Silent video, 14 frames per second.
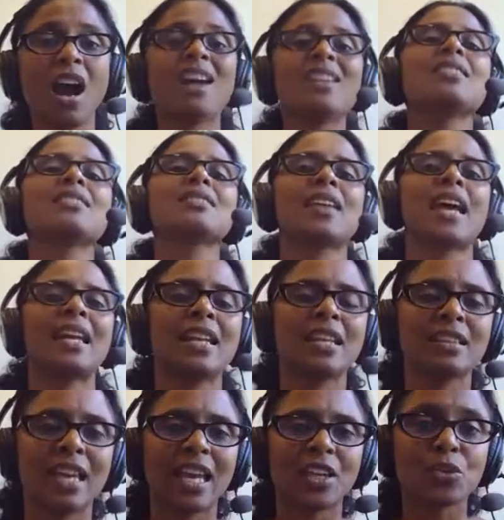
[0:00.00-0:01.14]

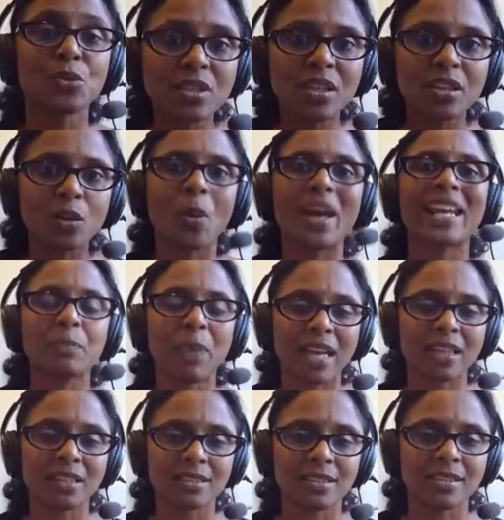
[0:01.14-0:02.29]
understanding their user query
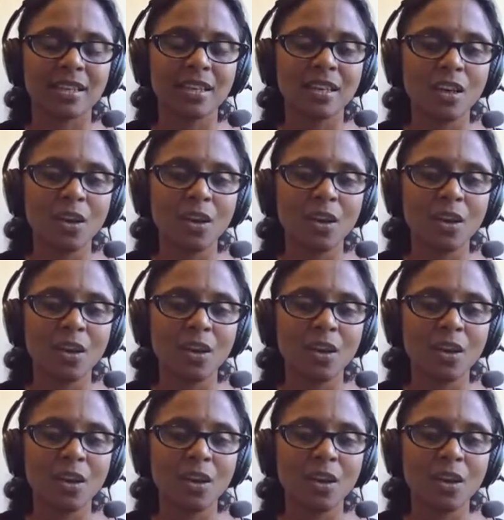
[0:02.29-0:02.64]
patterns.